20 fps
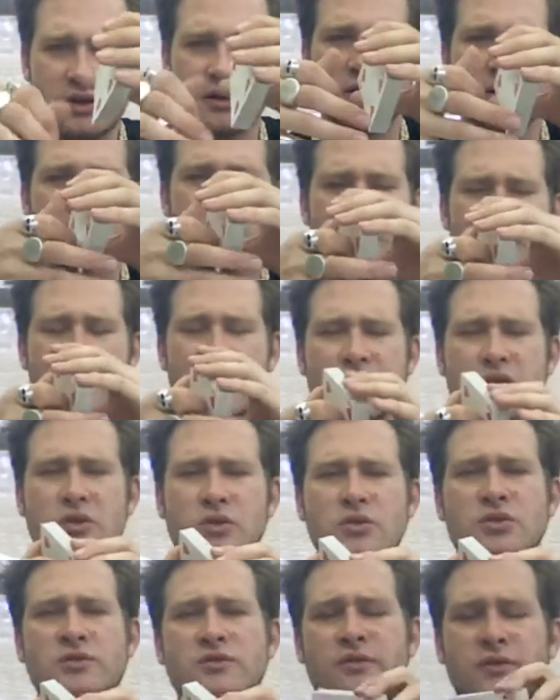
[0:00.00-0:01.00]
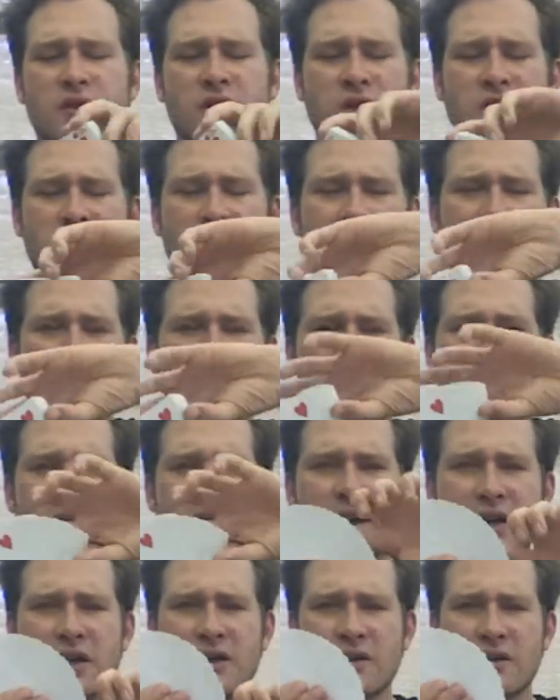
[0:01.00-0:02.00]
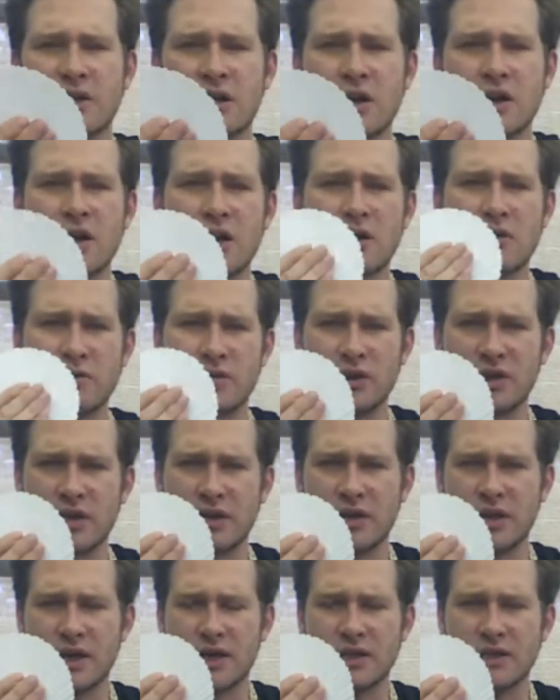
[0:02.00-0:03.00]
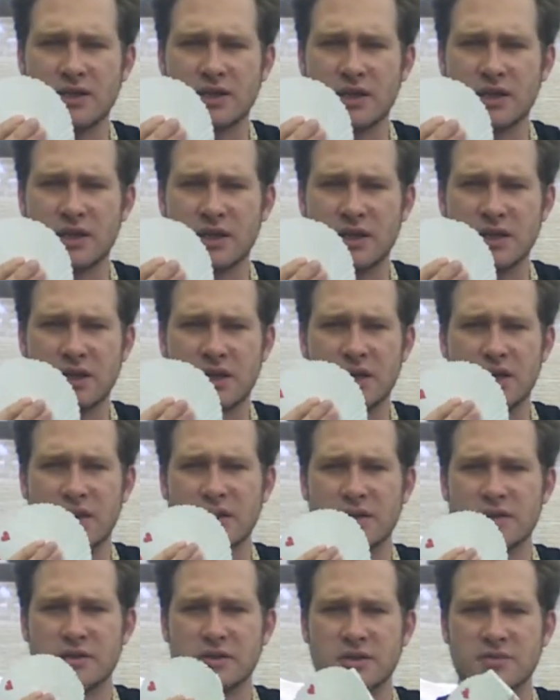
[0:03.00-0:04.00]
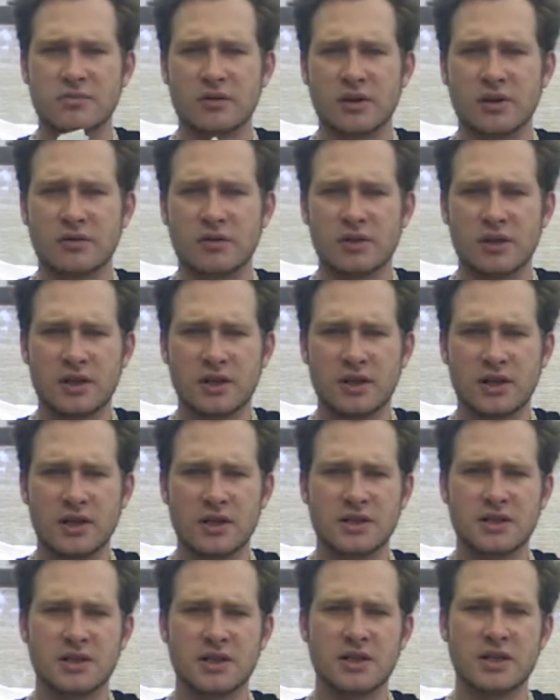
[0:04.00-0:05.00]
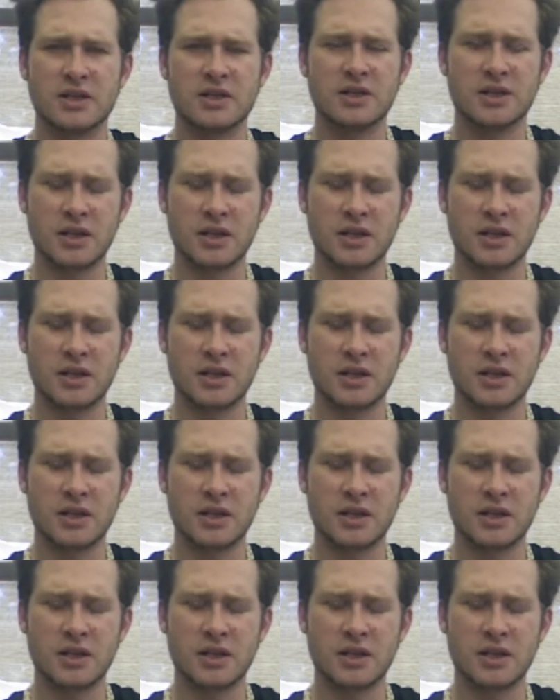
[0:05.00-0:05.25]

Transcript: air cushion finish, and they fan really nicely and spring really nicely.